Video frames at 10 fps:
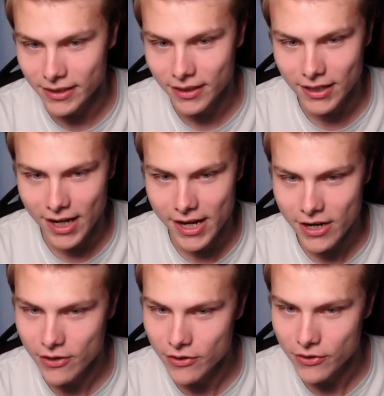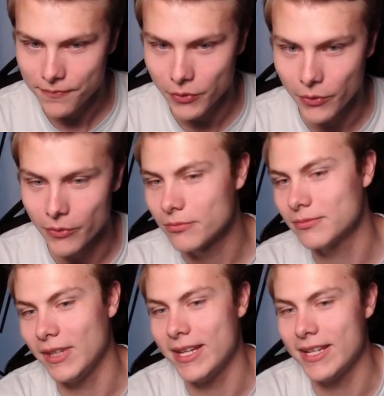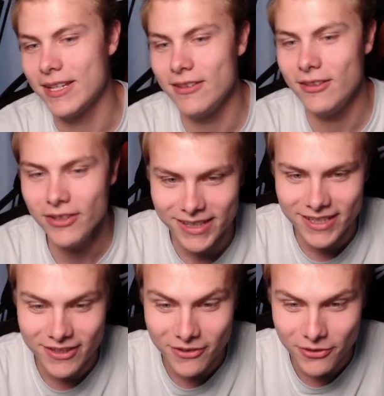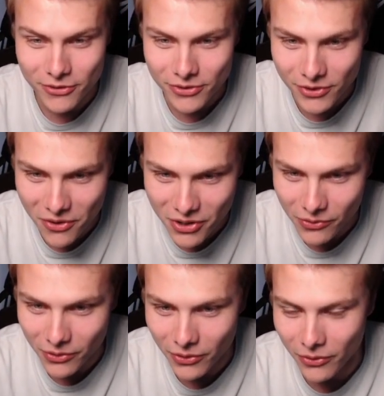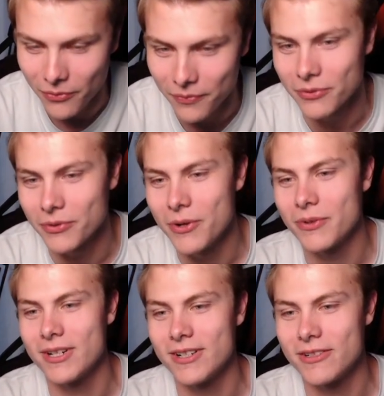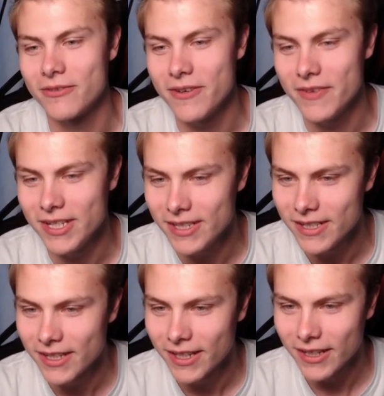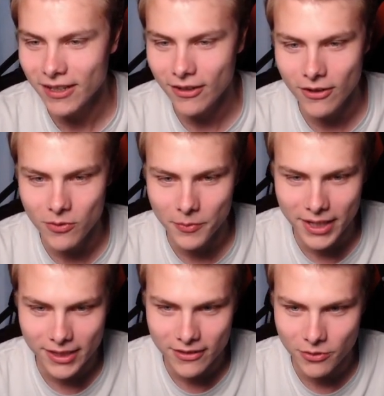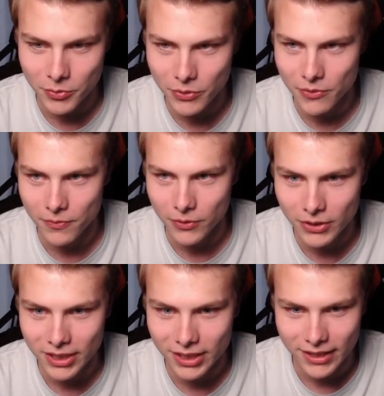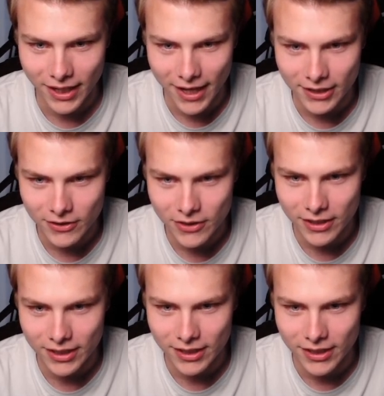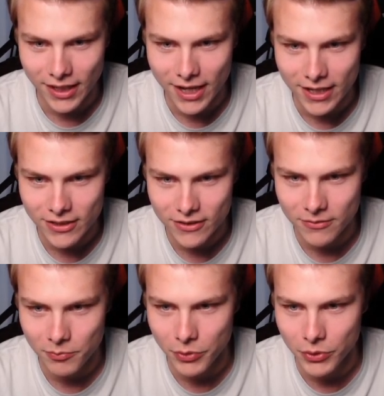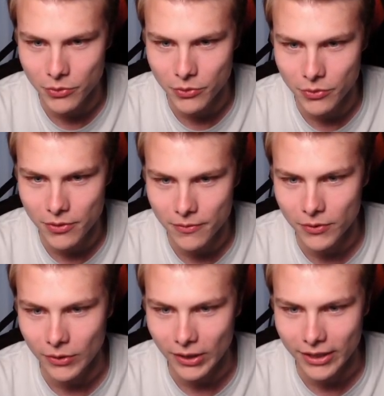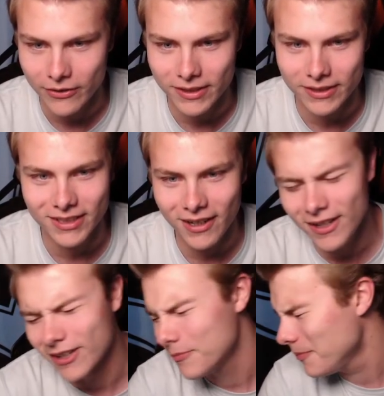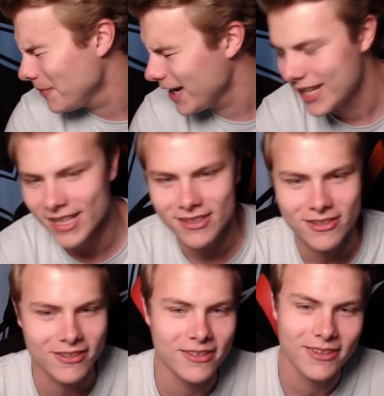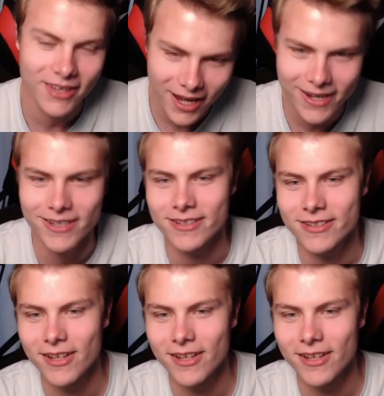tires for, like, look at these are so cool, for Roadrunner and Riveted. Oh man, these are beautiful. Look at that, just beautiful. Like with the, man, that's just nice.